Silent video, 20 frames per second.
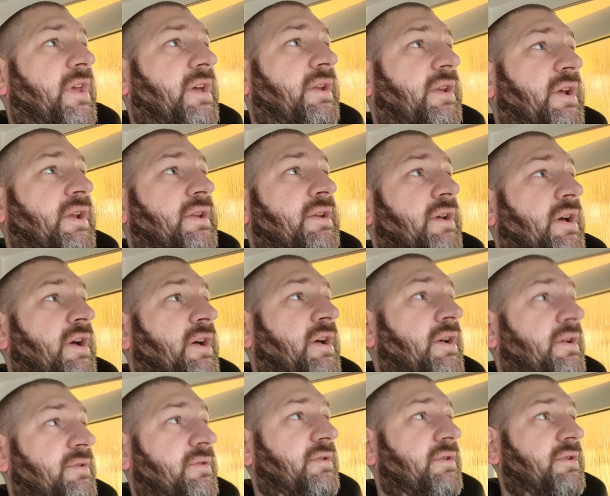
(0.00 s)
And then
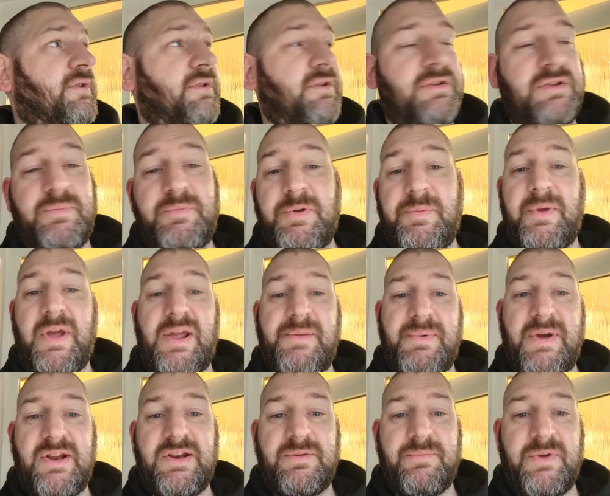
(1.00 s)
the WBA
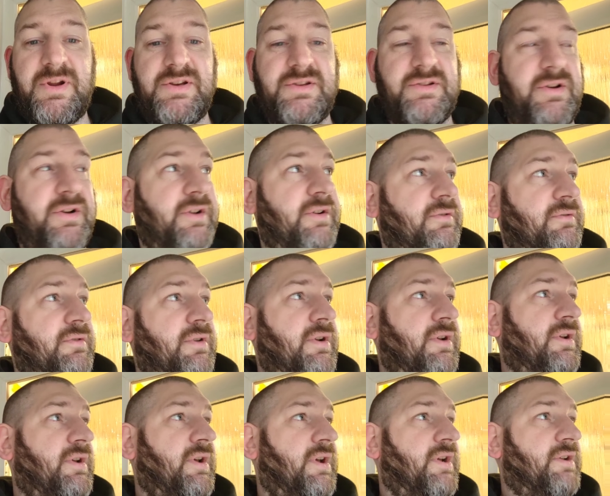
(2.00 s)
Bantamweight title,
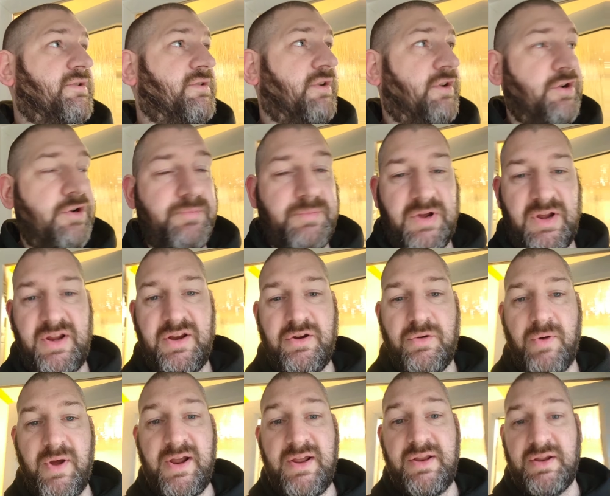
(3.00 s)
Takuma
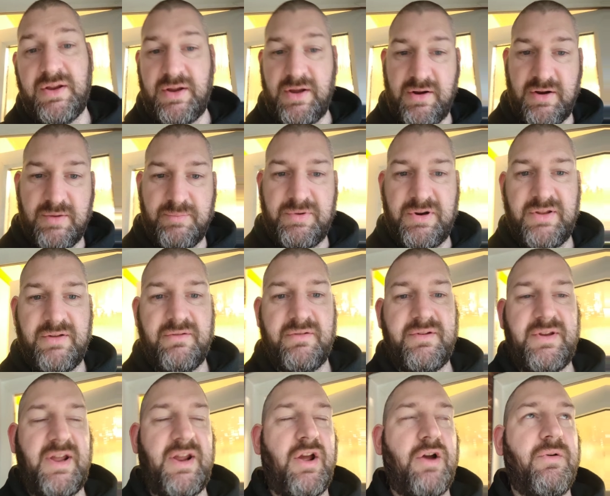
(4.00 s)
Inoue, the younger brother
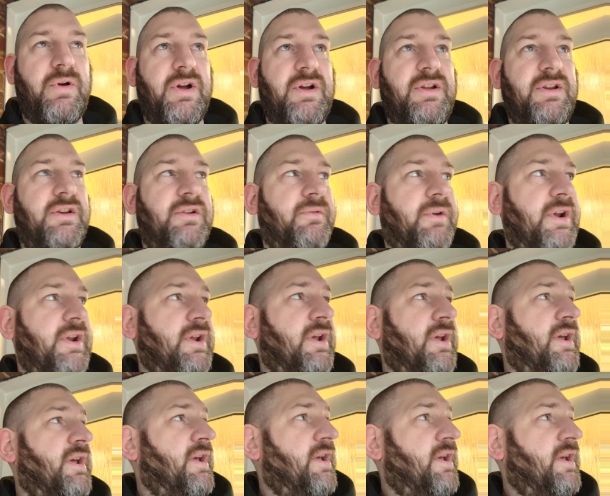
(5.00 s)
of Naoya Inoue,